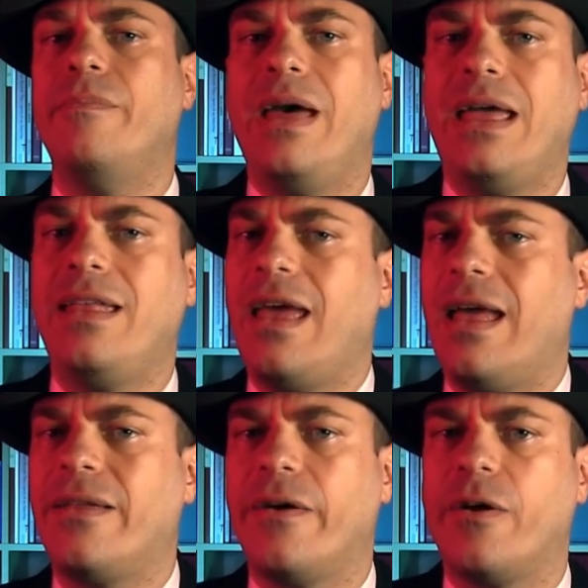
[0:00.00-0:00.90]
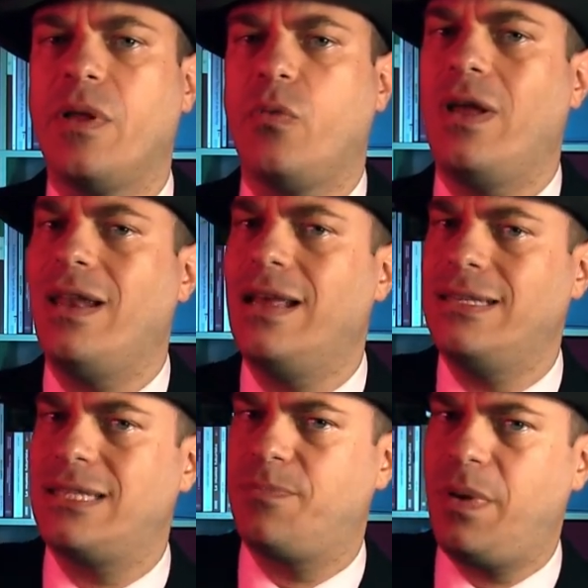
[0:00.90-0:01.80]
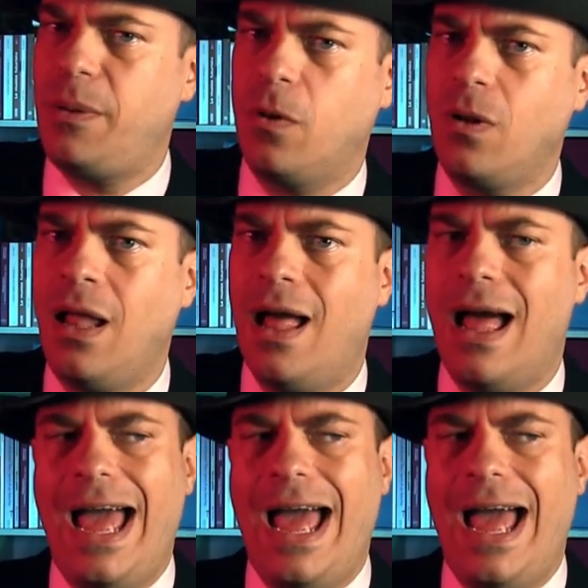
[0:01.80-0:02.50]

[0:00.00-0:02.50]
mediator between his people